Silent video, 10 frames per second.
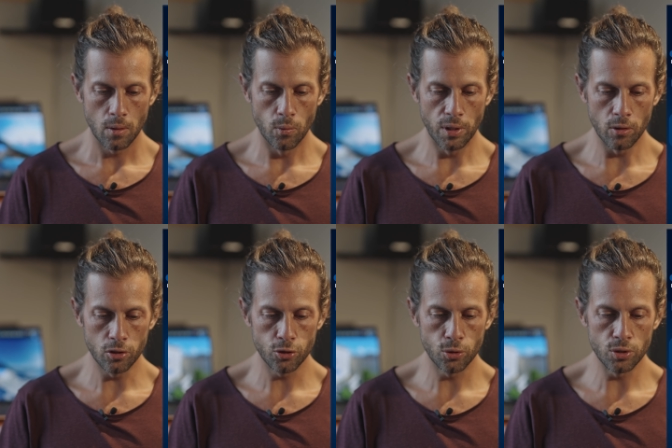We can
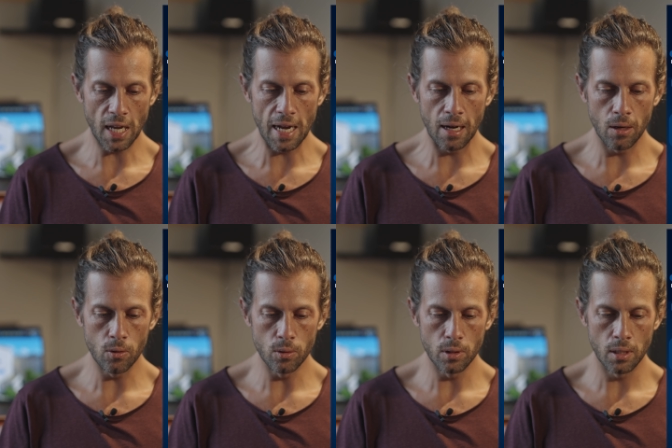also choose
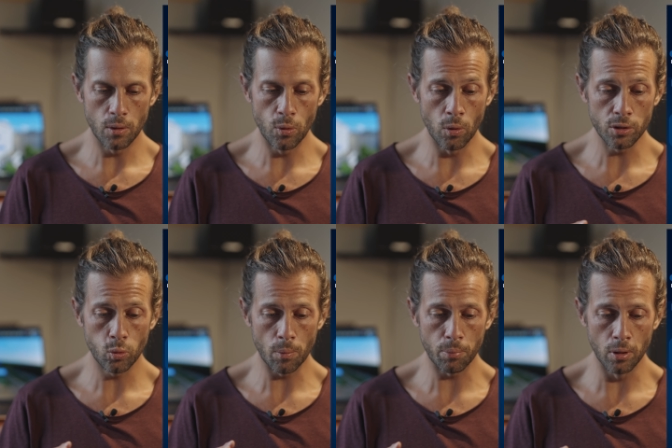how we want
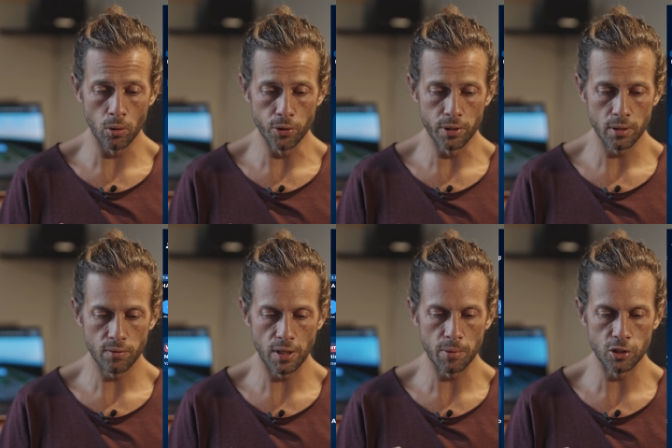to upload
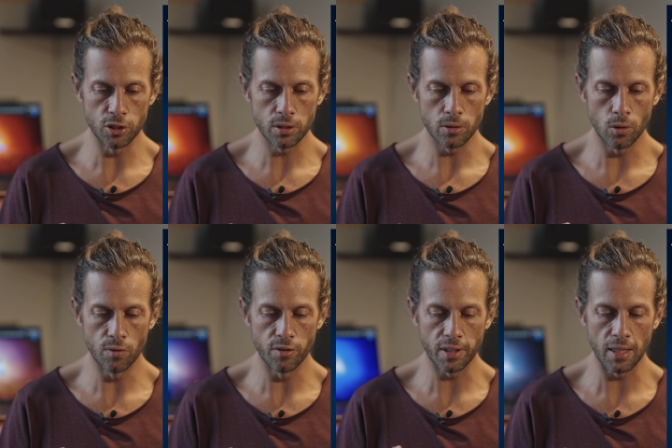the images
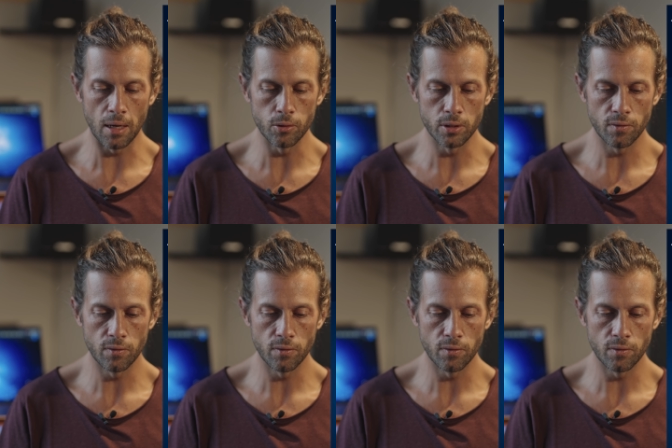over the cloud.